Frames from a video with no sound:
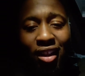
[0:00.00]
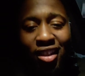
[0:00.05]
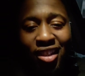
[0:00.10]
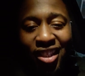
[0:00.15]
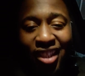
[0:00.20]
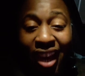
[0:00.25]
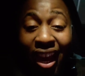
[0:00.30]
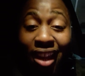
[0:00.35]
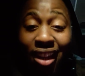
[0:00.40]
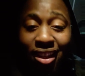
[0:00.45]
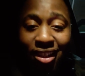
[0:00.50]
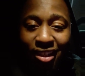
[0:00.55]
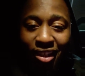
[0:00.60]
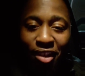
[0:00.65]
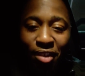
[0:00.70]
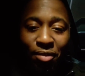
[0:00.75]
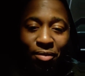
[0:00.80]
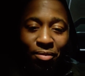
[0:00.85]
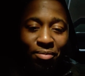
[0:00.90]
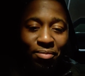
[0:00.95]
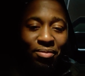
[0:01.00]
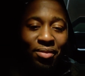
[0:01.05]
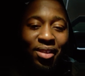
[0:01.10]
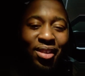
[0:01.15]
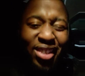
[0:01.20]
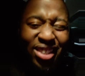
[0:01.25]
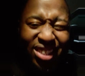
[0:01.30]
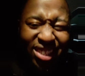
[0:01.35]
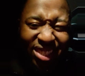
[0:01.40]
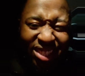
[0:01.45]
Challenge it.
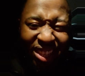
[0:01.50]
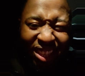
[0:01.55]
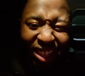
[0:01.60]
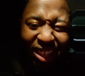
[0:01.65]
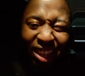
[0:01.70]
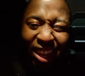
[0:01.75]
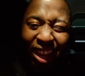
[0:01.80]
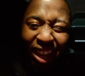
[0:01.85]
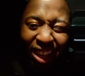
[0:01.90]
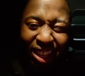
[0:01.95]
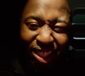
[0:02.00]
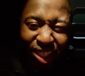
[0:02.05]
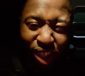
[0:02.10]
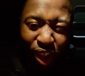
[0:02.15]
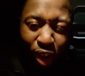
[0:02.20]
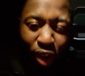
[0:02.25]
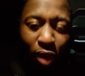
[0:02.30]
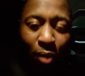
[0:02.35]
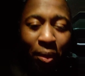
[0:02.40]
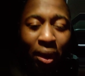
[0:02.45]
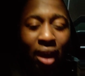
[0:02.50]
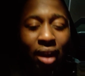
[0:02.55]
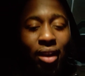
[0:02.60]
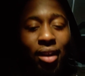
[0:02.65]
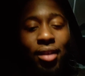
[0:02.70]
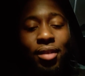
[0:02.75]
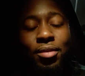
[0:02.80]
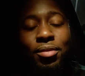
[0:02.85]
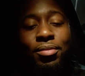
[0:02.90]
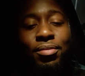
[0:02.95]
Seek God. Talk about
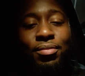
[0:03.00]
it.